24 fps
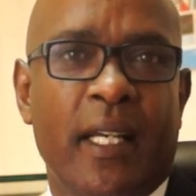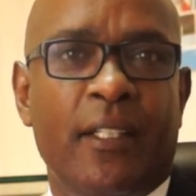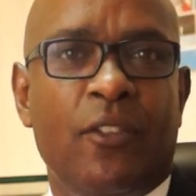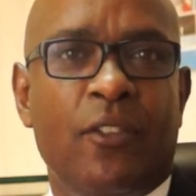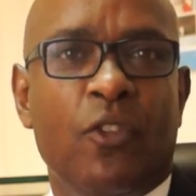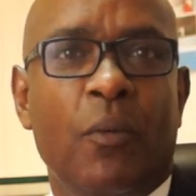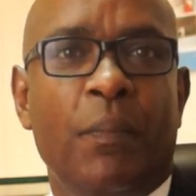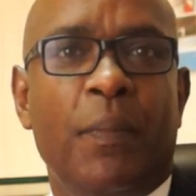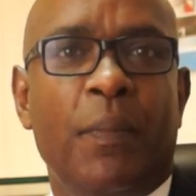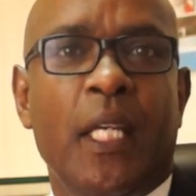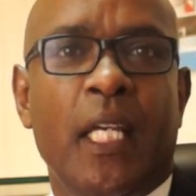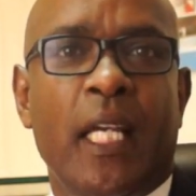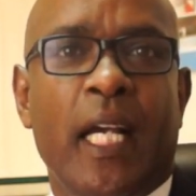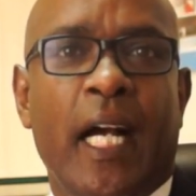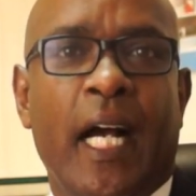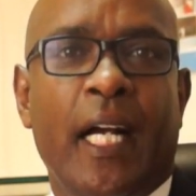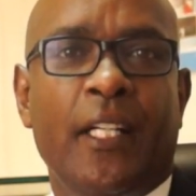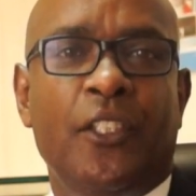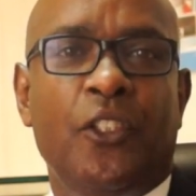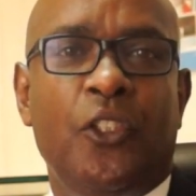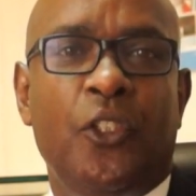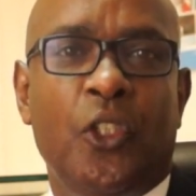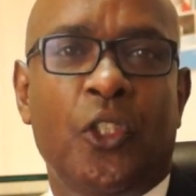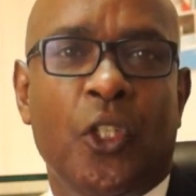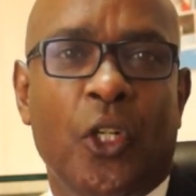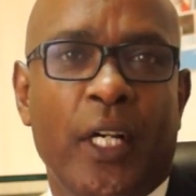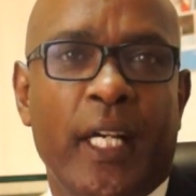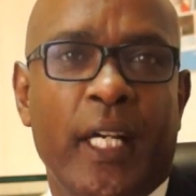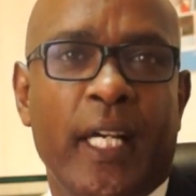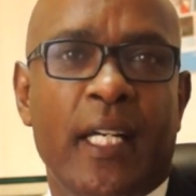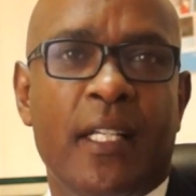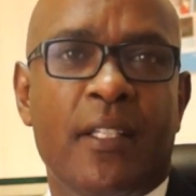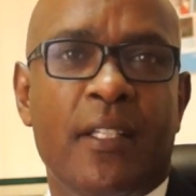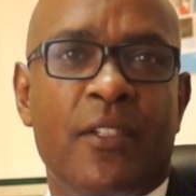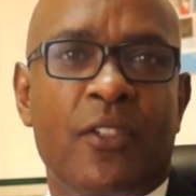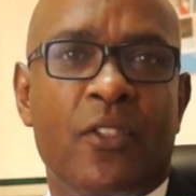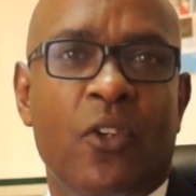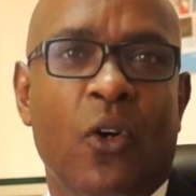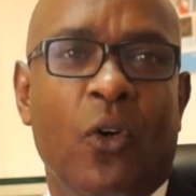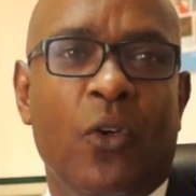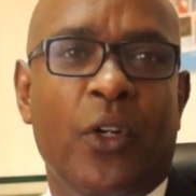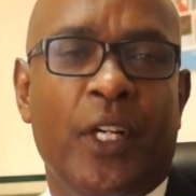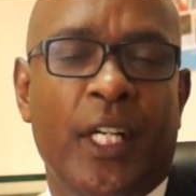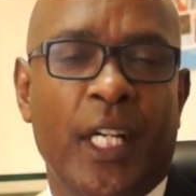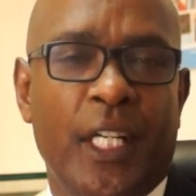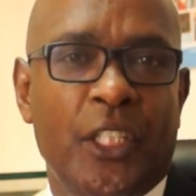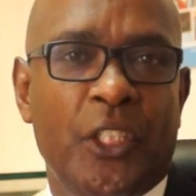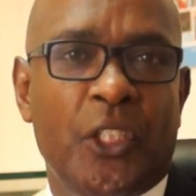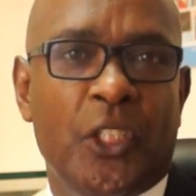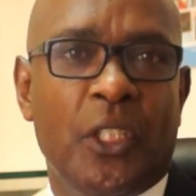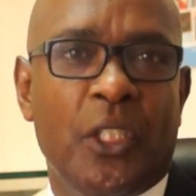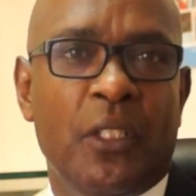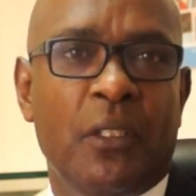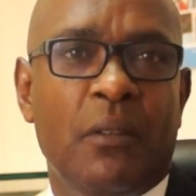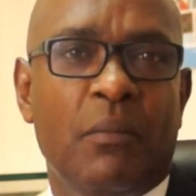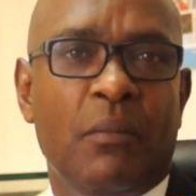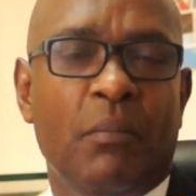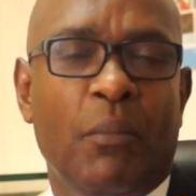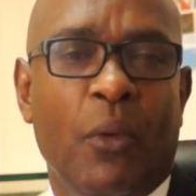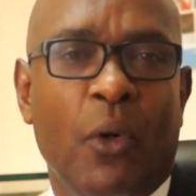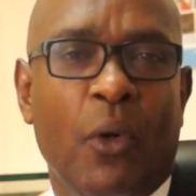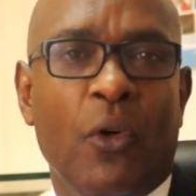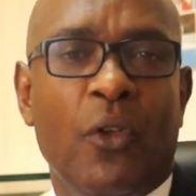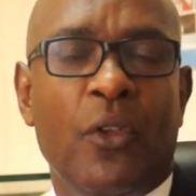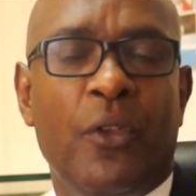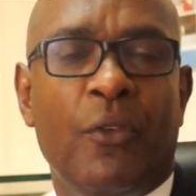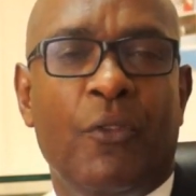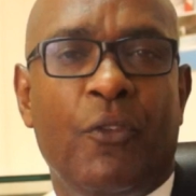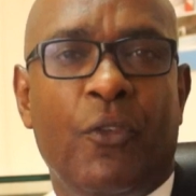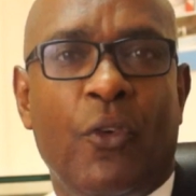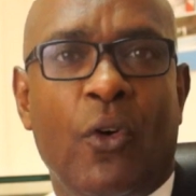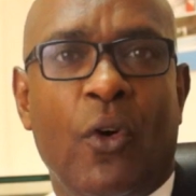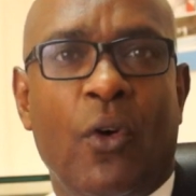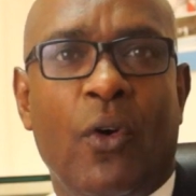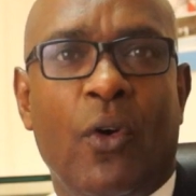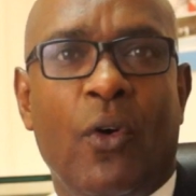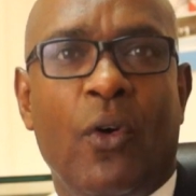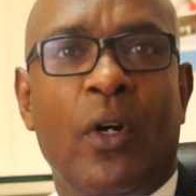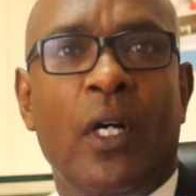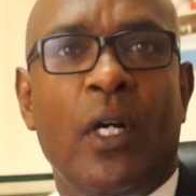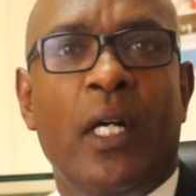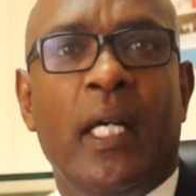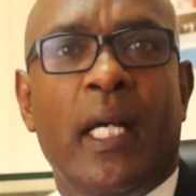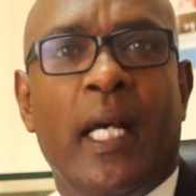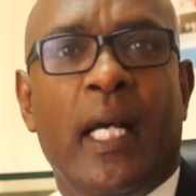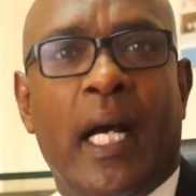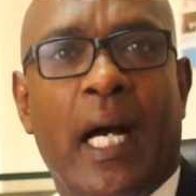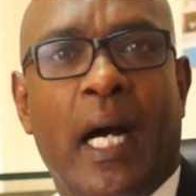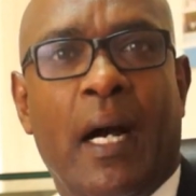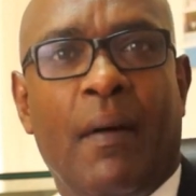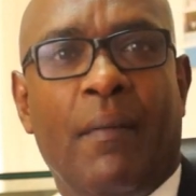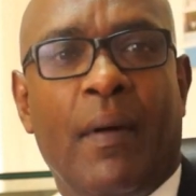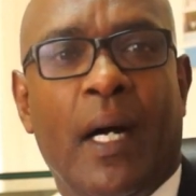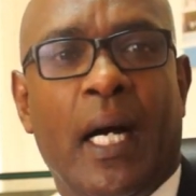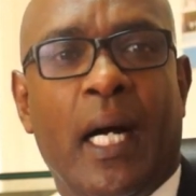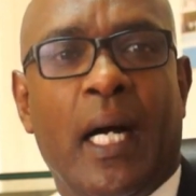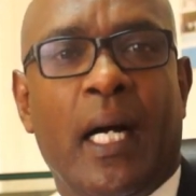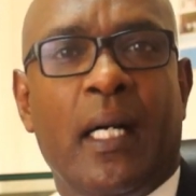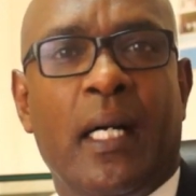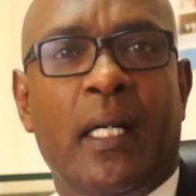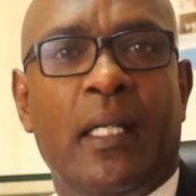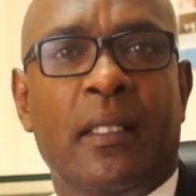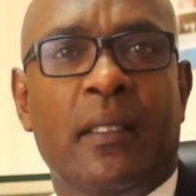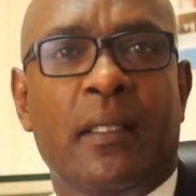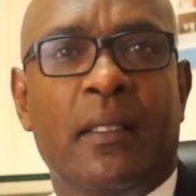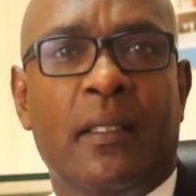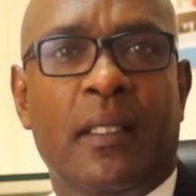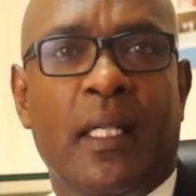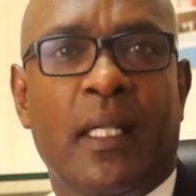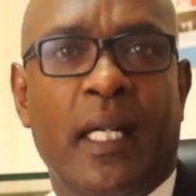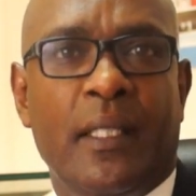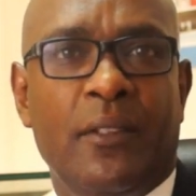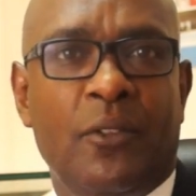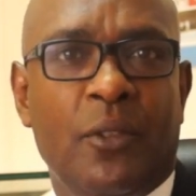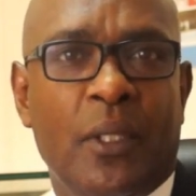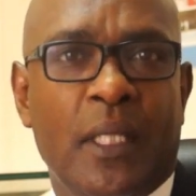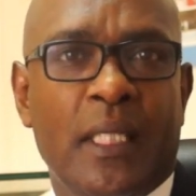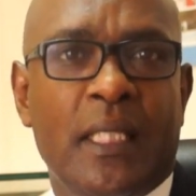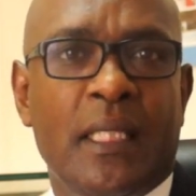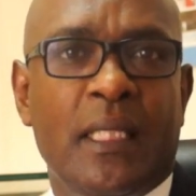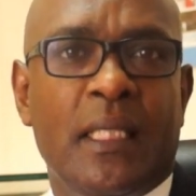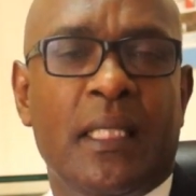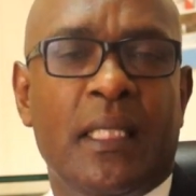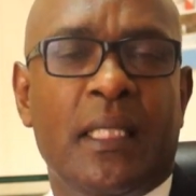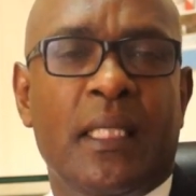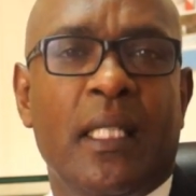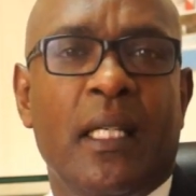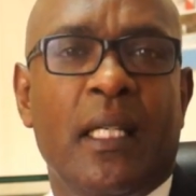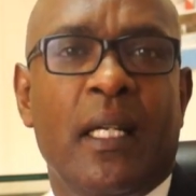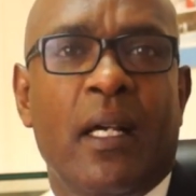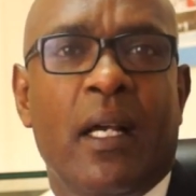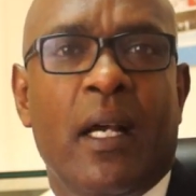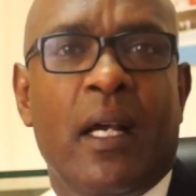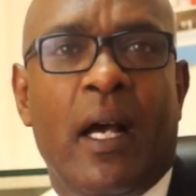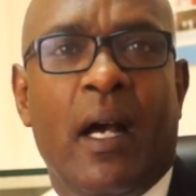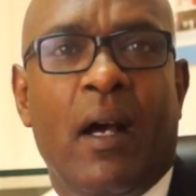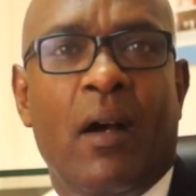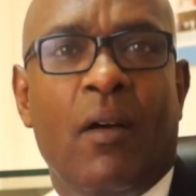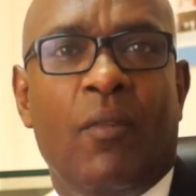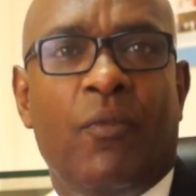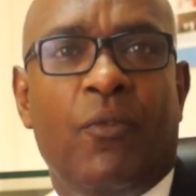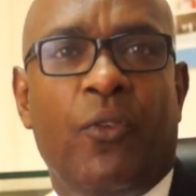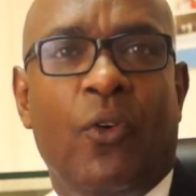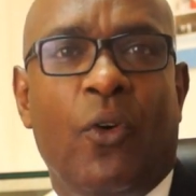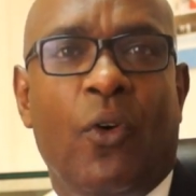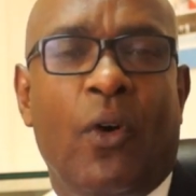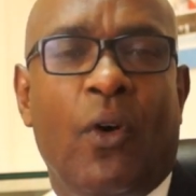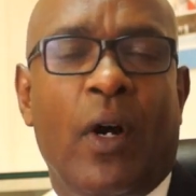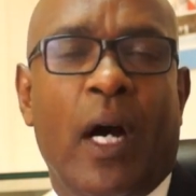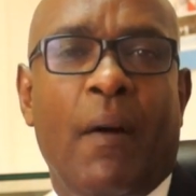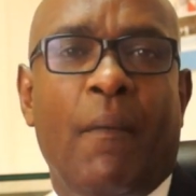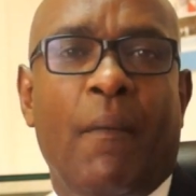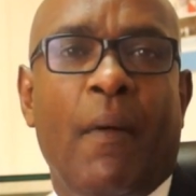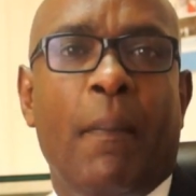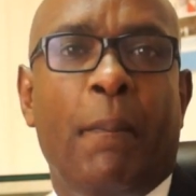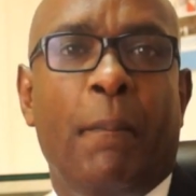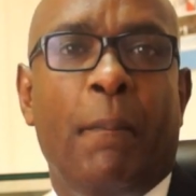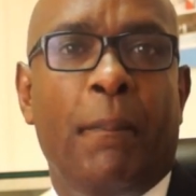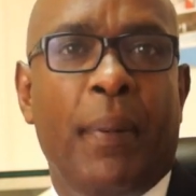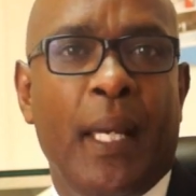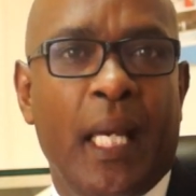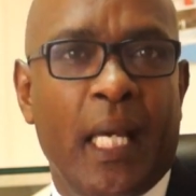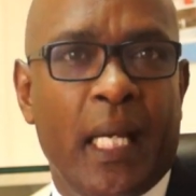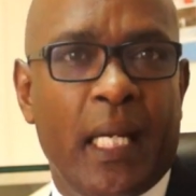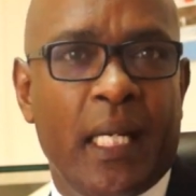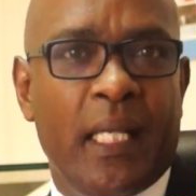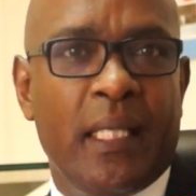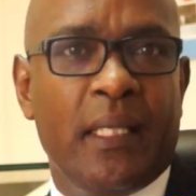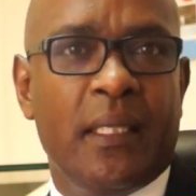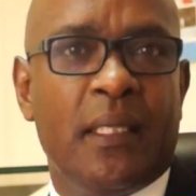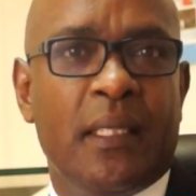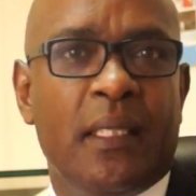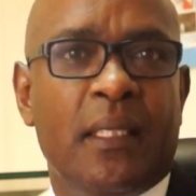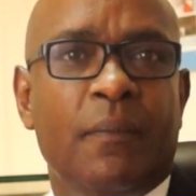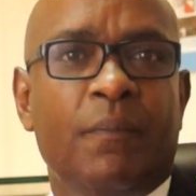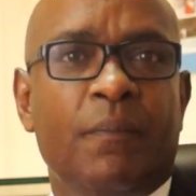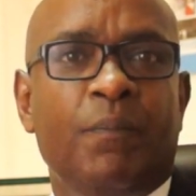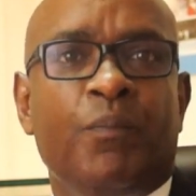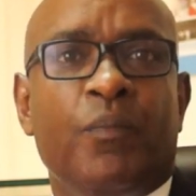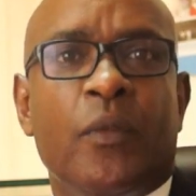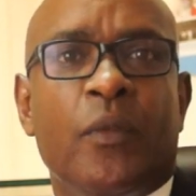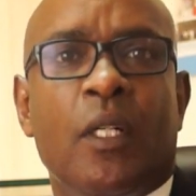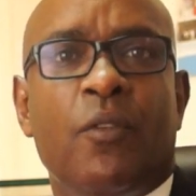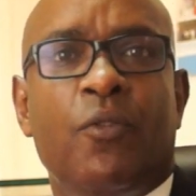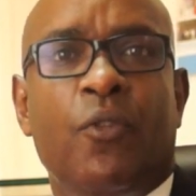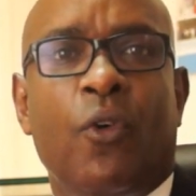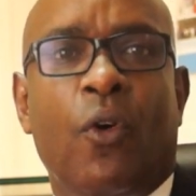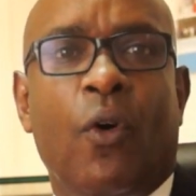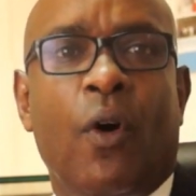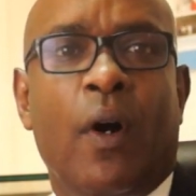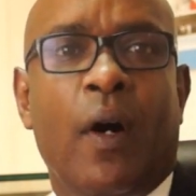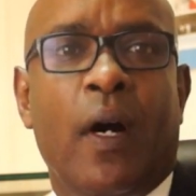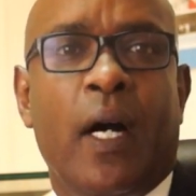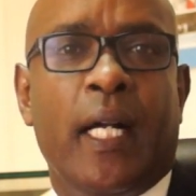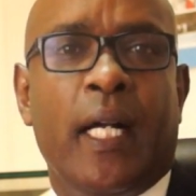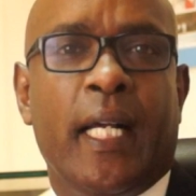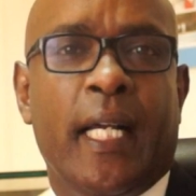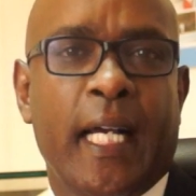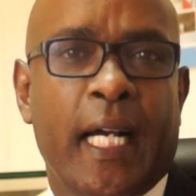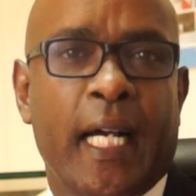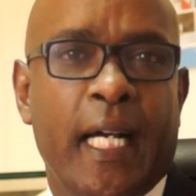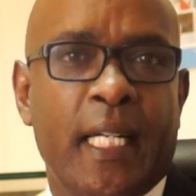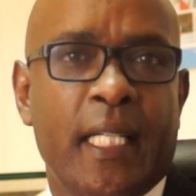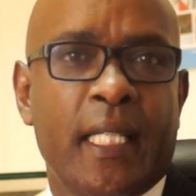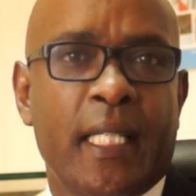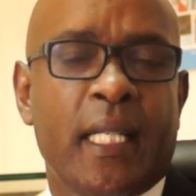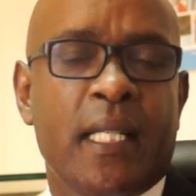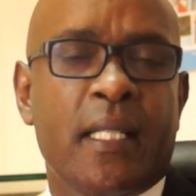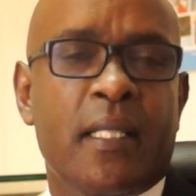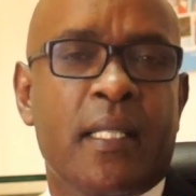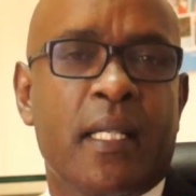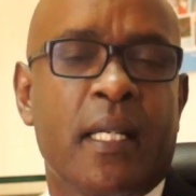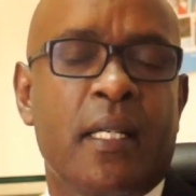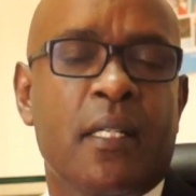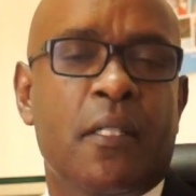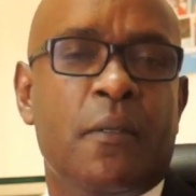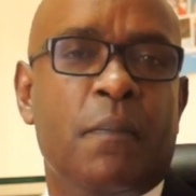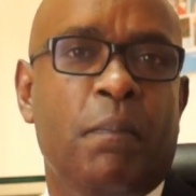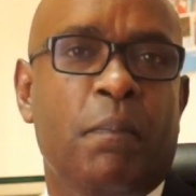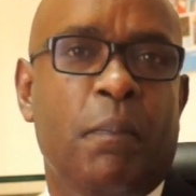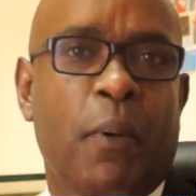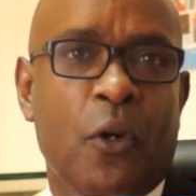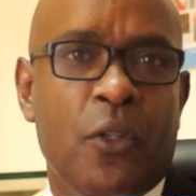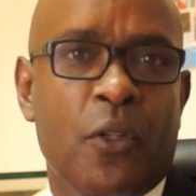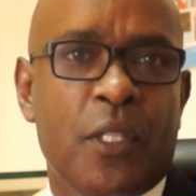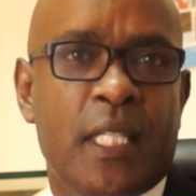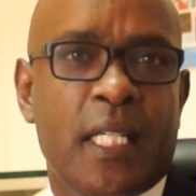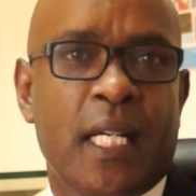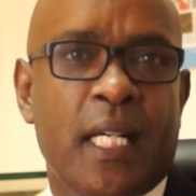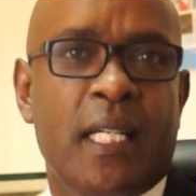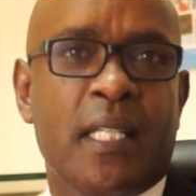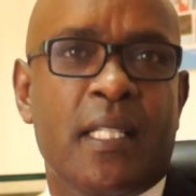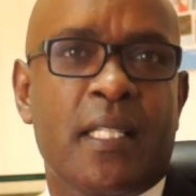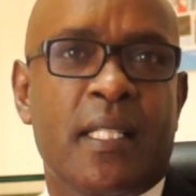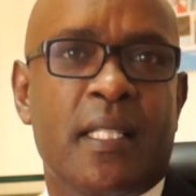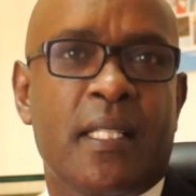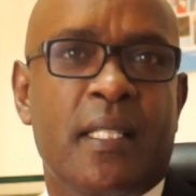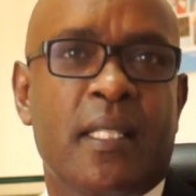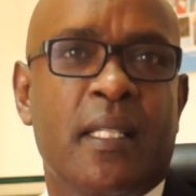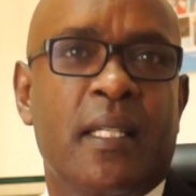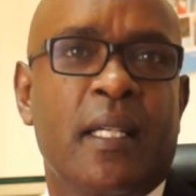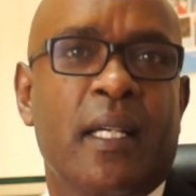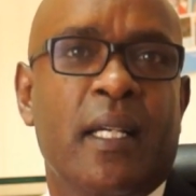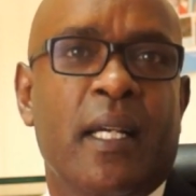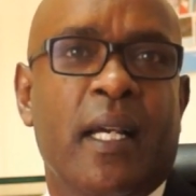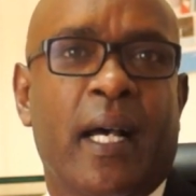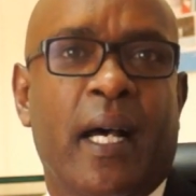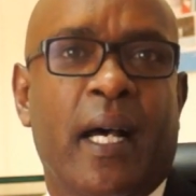It will be a joyous occasion both for our graduates, for our parents, for our guardians and sponsors,